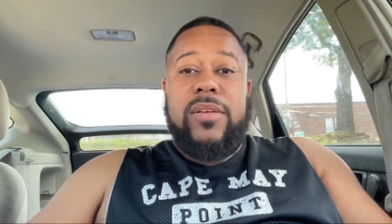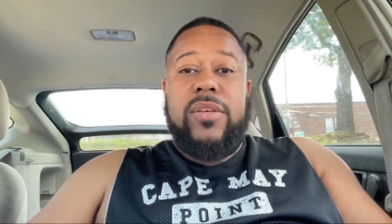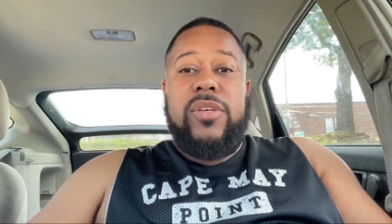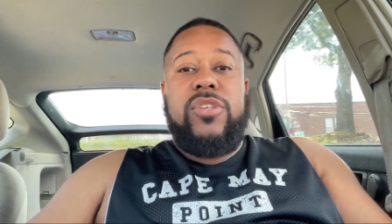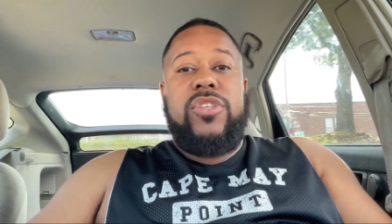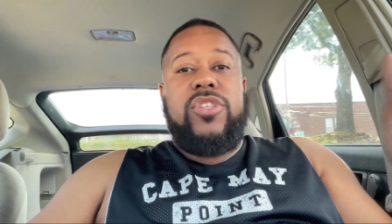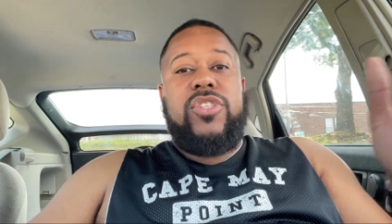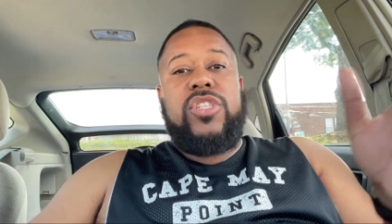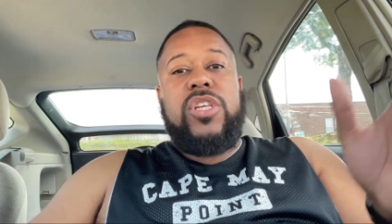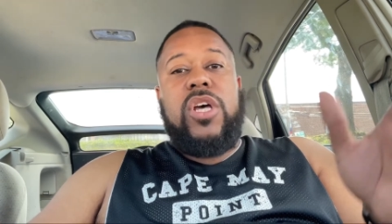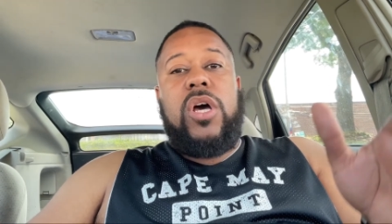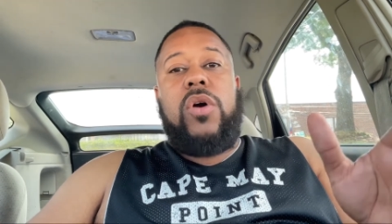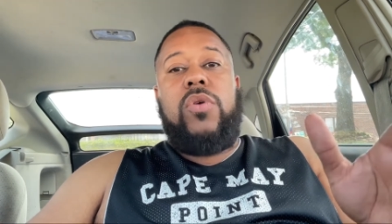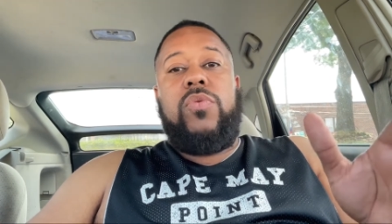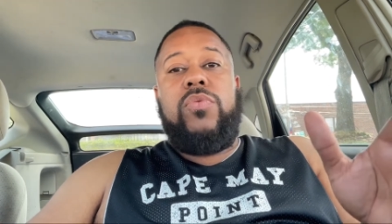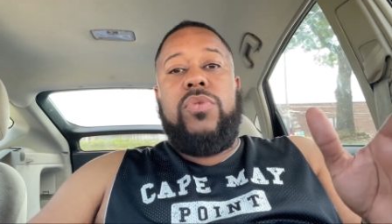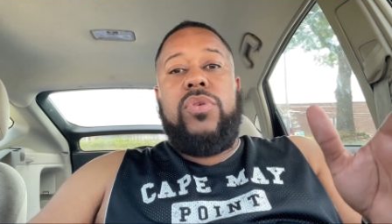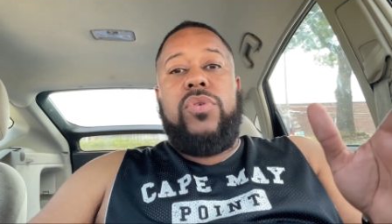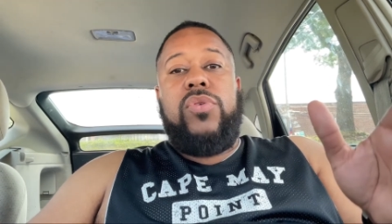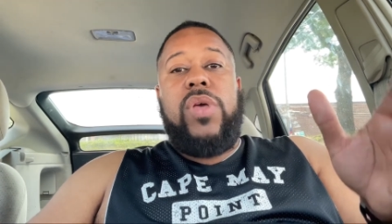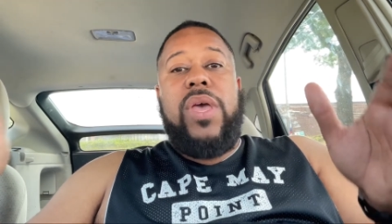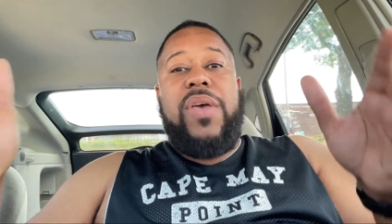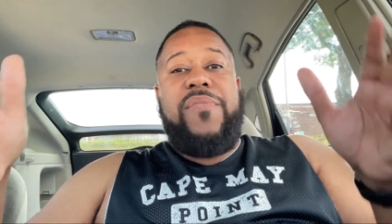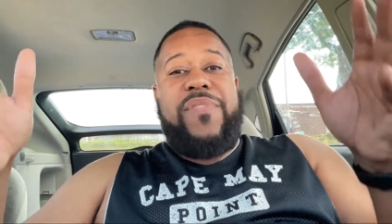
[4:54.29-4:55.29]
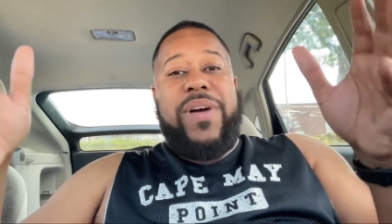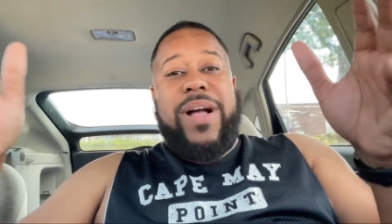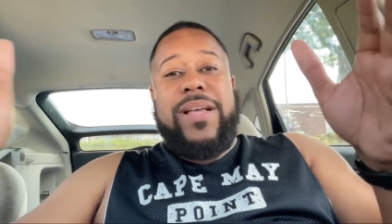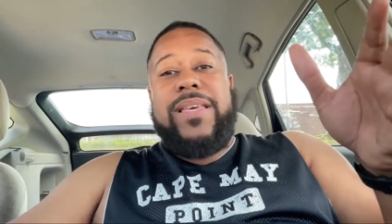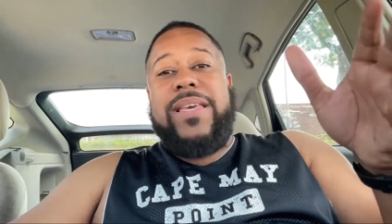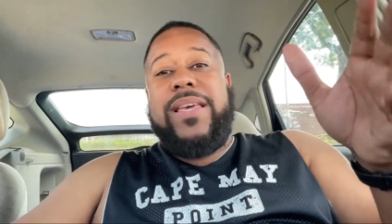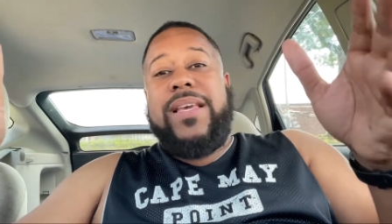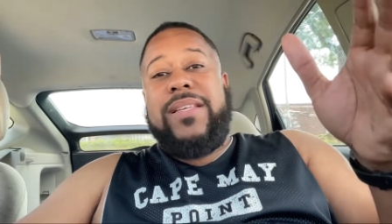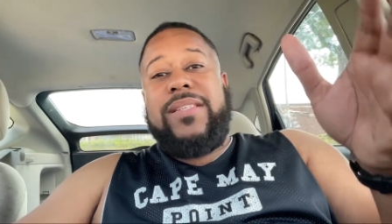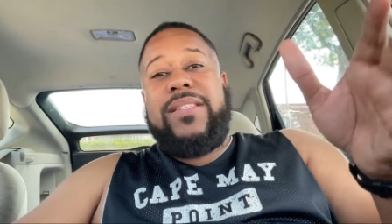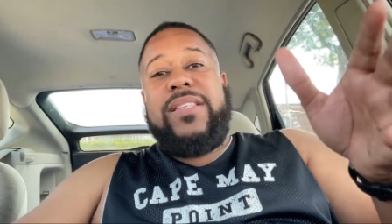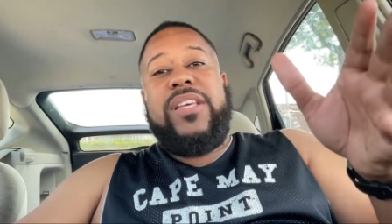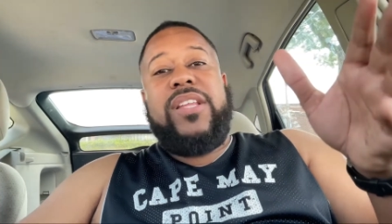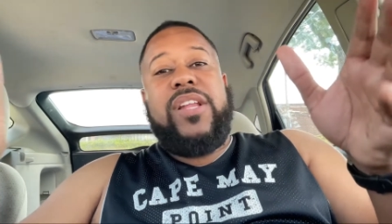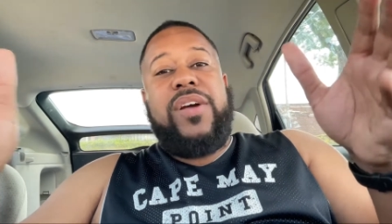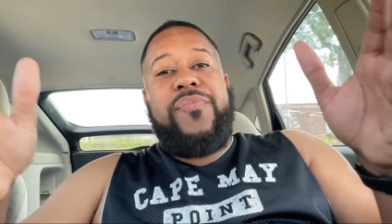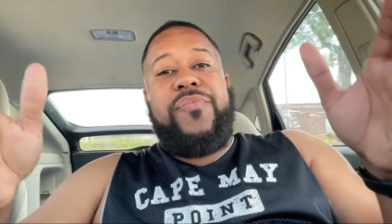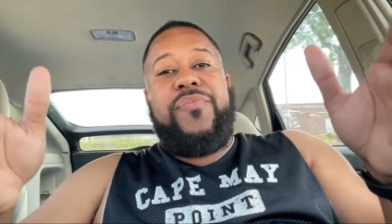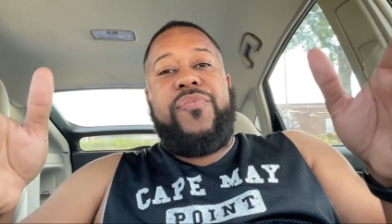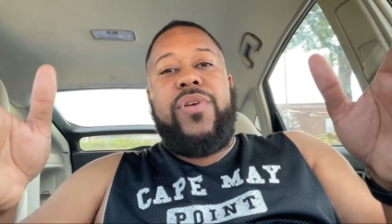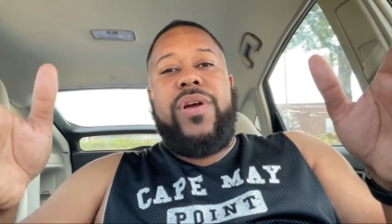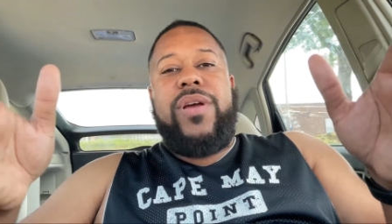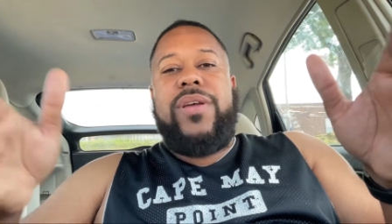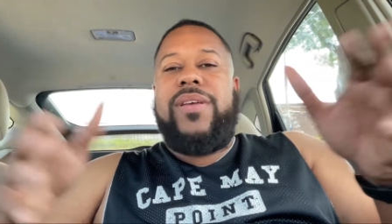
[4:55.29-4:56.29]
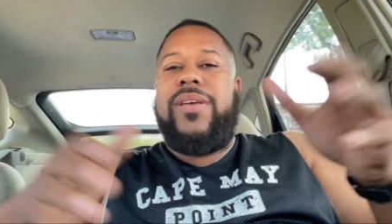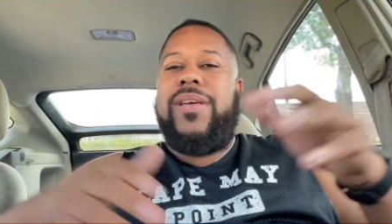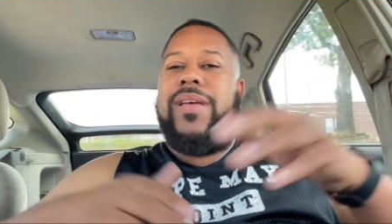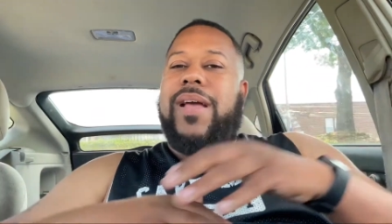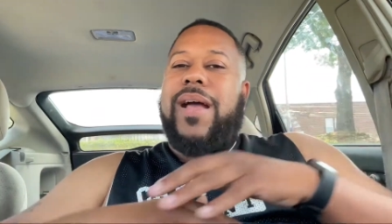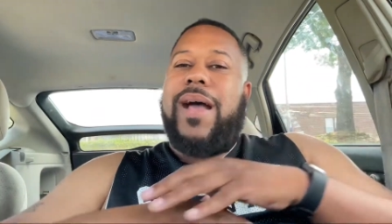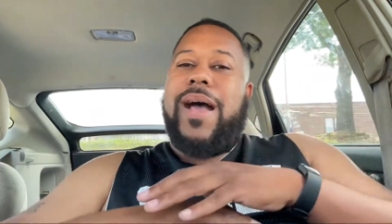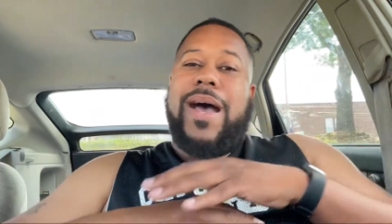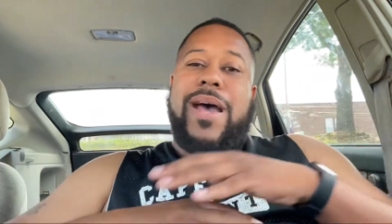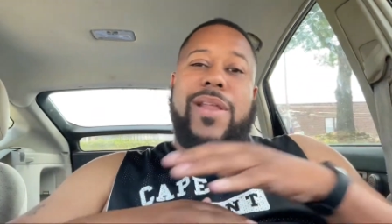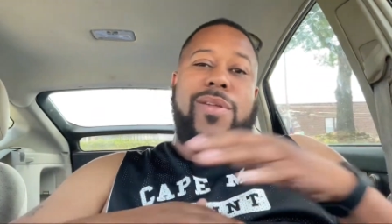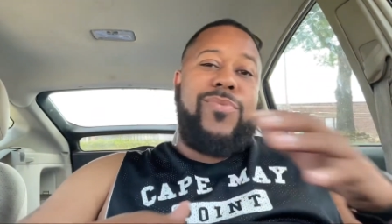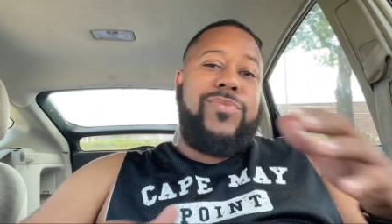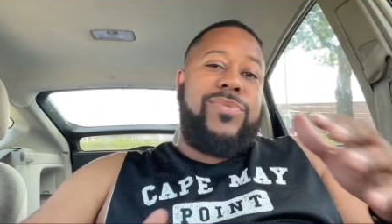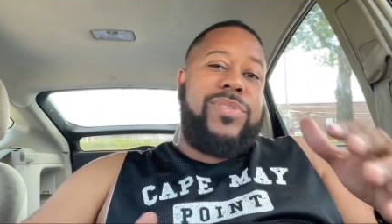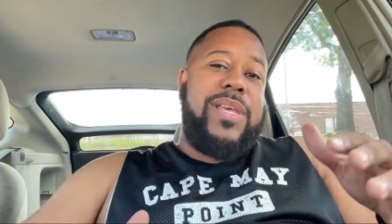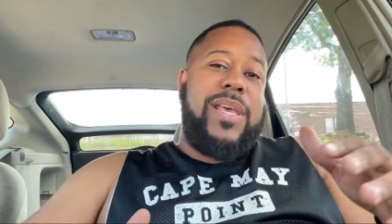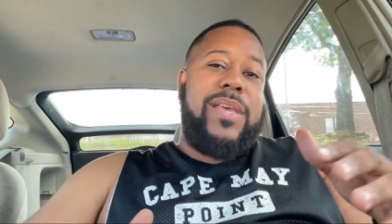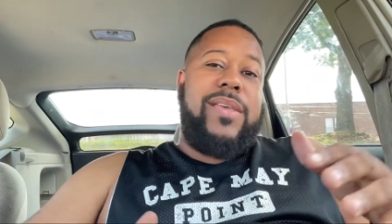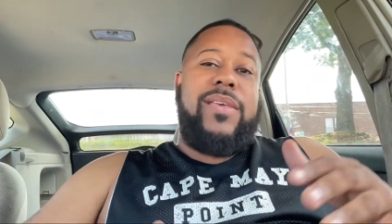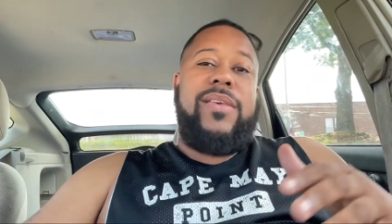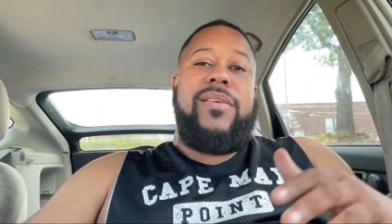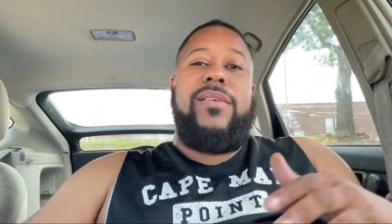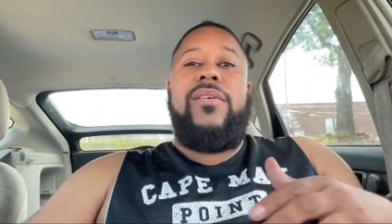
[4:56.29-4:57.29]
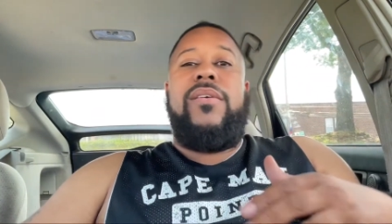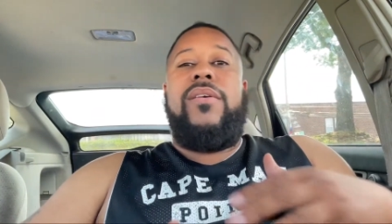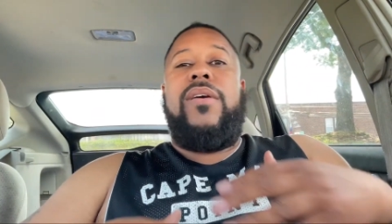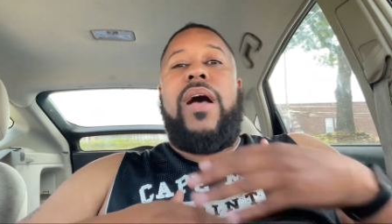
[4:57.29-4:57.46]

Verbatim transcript: So if I can't see it up front, I don't take it.